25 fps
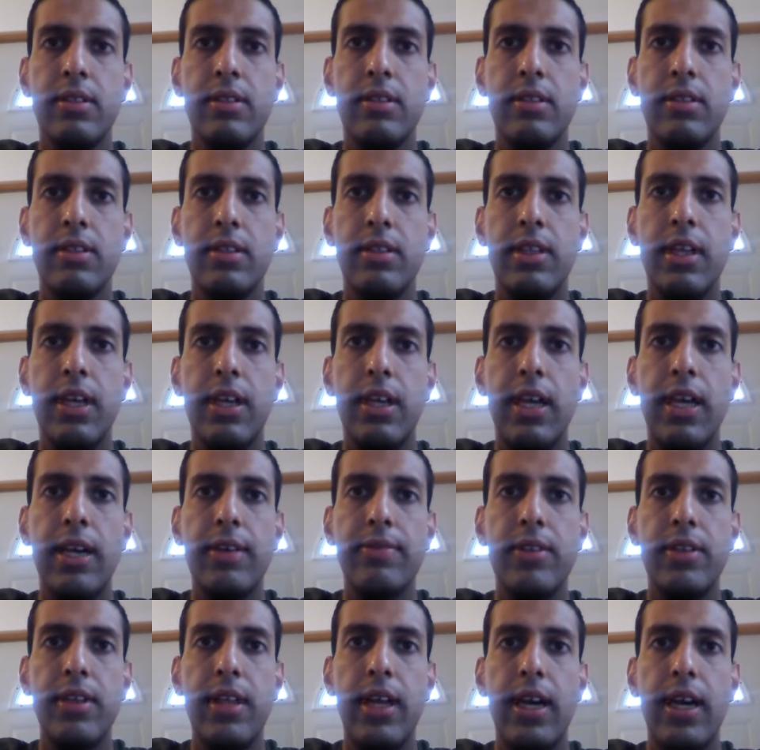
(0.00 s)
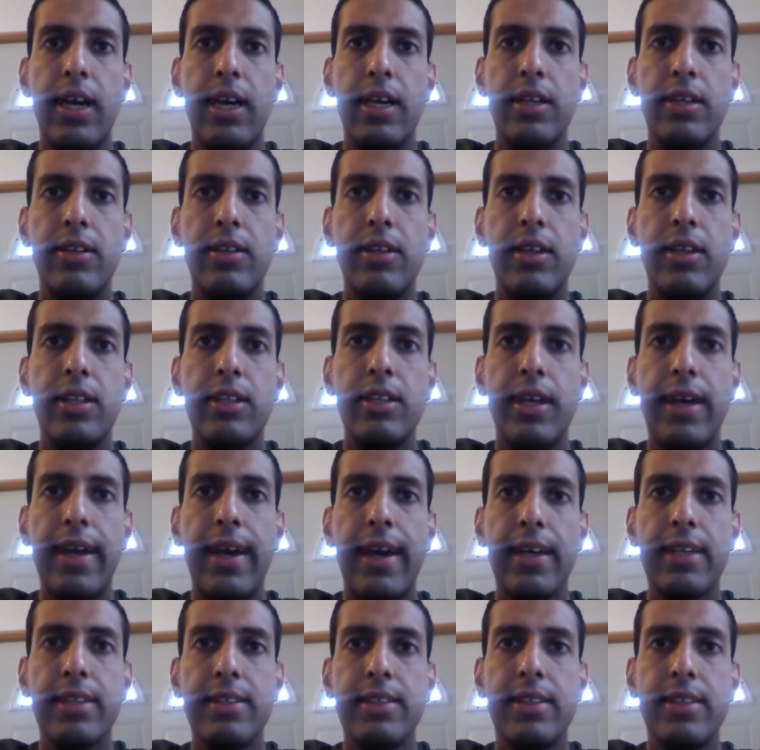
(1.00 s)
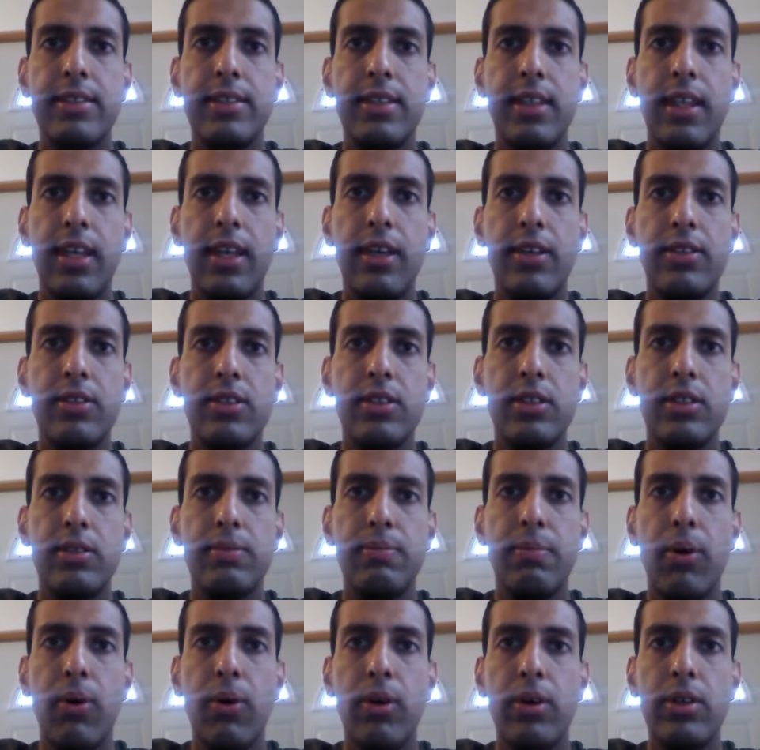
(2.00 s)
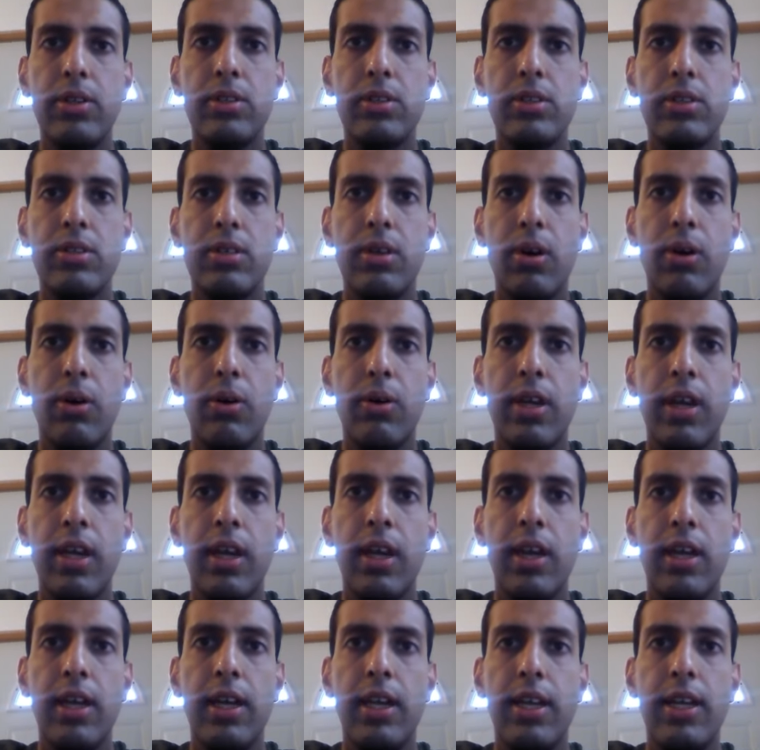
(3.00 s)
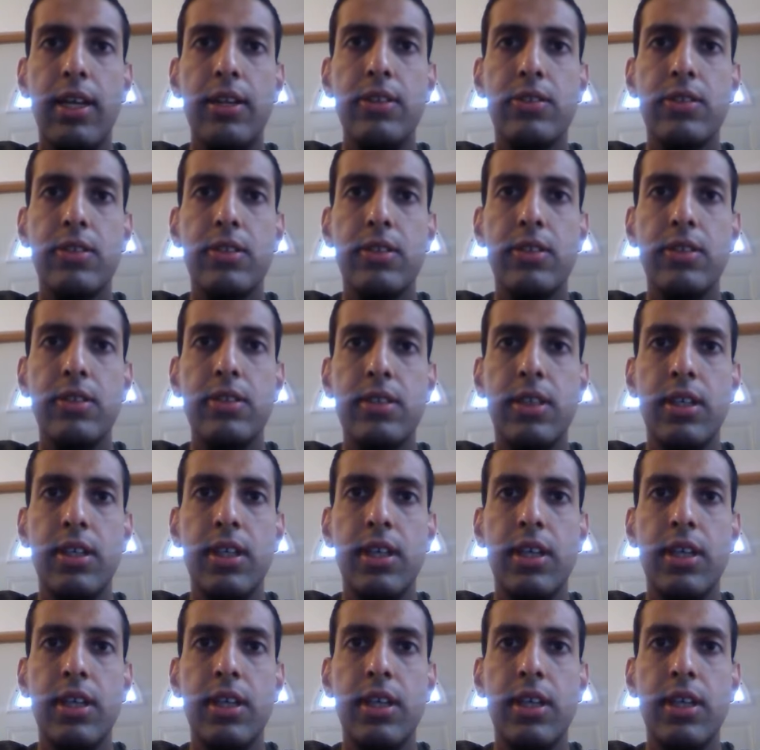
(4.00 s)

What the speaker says: Then after that, you need to access the engine's bore and stroke in inches.